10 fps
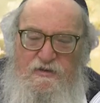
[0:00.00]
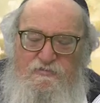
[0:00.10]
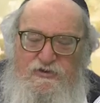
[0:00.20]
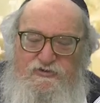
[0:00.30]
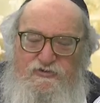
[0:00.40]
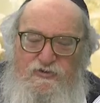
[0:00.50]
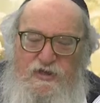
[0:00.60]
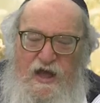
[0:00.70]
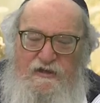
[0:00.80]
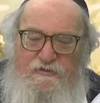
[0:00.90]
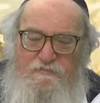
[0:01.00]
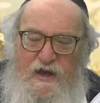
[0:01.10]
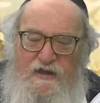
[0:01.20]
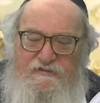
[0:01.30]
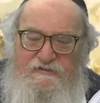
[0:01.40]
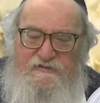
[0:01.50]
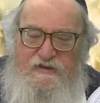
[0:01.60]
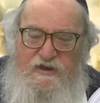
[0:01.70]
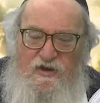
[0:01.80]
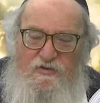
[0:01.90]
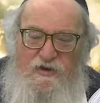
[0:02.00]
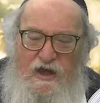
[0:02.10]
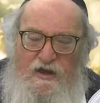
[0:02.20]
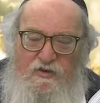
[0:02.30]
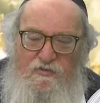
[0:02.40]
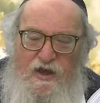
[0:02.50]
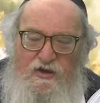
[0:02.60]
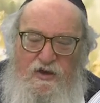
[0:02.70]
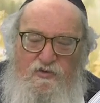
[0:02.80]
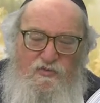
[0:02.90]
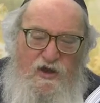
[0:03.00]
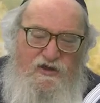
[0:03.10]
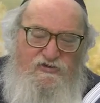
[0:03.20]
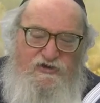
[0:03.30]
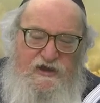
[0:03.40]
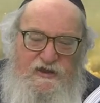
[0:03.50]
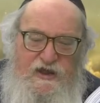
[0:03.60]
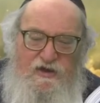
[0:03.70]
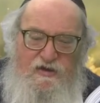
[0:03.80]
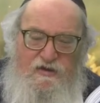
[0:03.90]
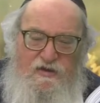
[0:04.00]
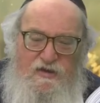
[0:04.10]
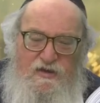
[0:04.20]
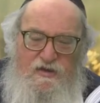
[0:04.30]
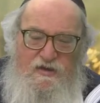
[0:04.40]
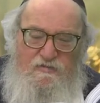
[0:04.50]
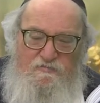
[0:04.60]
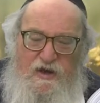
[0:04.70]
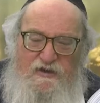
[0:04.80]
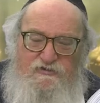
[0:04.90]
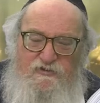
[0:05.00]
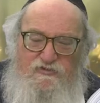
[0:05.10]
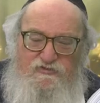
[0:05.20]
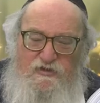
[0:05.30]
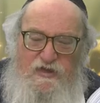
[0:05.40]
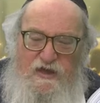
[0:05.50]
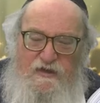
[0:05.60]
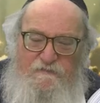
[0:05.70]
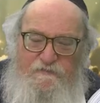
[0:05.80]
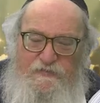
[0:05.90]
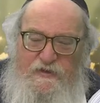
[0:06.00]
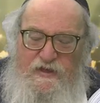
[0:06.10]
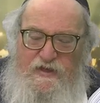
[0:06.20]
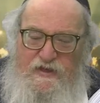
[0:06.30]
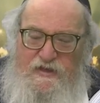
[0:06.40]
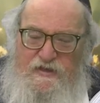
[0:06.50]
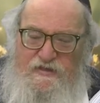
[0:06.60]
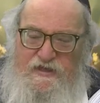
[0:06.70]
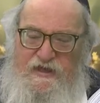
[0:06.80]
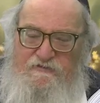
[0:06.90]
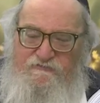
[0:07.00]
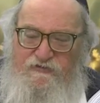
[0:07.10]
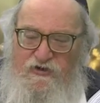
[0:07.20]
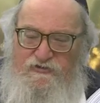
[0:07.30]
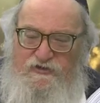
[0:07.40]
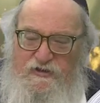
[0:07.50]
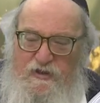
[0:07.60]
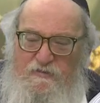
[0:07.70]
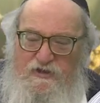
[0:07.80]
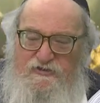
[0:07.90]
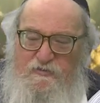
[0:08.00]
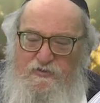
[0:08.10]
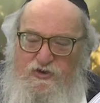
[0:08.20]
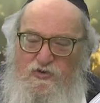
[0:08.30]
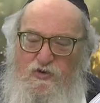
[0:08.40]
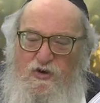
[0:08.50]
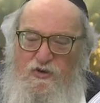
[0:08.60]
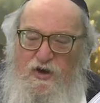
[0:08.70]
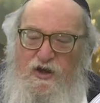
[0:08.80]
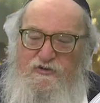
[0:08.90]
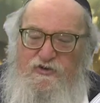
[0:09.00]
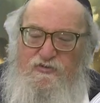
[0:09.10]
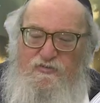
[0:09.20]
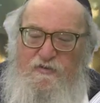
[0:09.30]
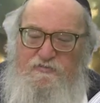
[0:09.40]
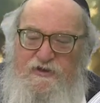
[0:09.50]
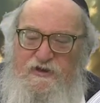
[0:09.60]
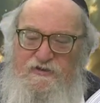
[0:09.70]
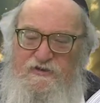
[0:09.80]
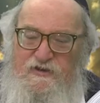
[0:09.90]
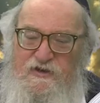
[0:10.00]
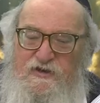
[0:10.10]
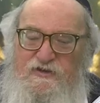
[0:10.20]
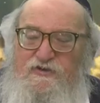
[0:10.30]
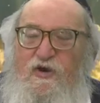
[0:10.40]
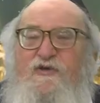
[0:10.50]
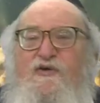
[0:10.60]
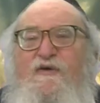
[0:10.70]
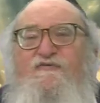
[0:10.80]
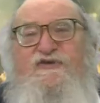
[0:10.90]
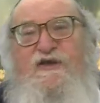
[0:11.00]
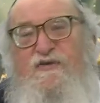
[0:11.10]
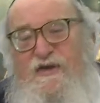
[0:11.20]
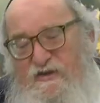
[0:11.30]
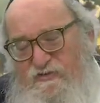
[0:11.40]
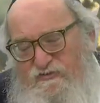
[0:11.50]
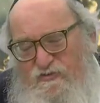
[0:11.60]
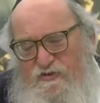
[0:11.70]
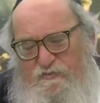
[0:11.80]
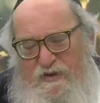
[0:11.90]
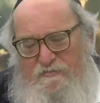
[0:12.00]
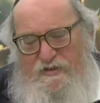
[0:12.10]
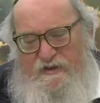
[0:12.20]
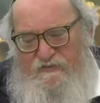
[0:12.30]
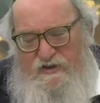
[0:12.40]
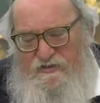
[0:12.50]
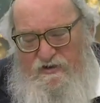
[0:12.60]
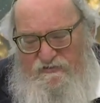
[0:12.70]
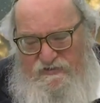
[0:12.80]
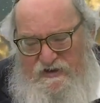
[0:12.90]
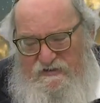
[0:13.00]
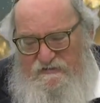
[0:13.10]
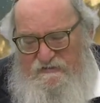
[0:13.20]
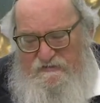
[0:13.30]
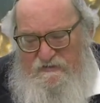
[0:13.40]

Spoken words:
Besulat bas Sion acharecha rei shenia bas Yerushalayim. The virgin, that means the pure, uncorrupted daughter of Sion. Again, the Jewish people, even in their sins,